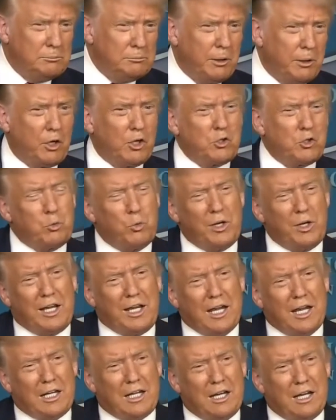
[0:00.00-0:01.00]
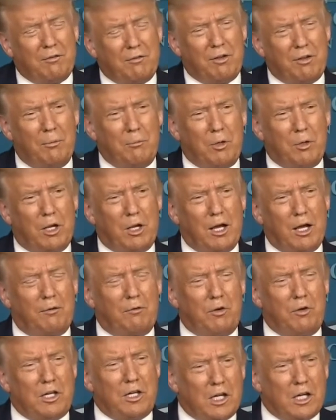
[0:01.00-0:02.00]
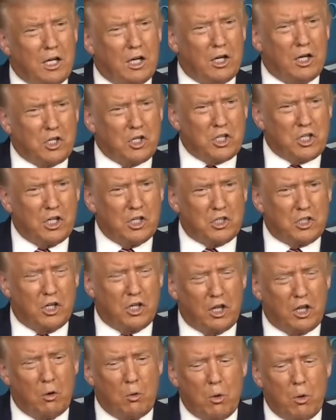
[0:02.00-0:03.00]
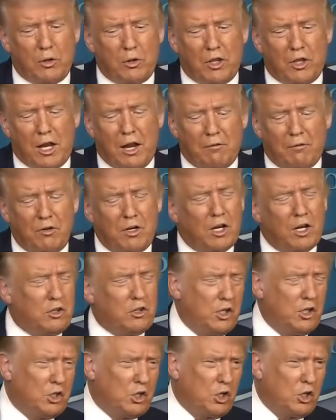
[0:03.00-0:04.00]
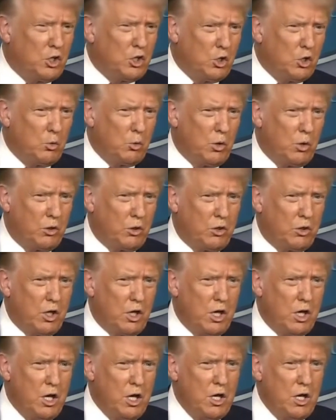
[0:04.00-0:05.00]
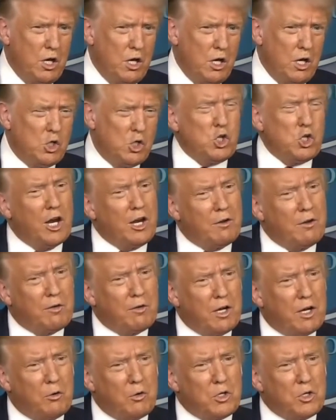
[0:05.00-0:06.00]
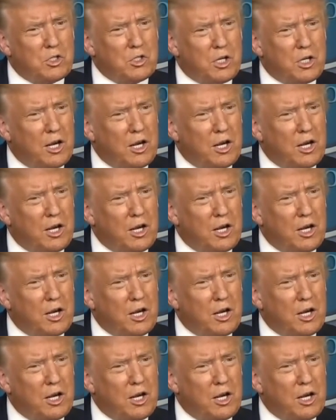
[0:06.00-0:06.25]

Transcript: because we can't give them the kind of ridiculous things that they want that have nothing to do with the China virus.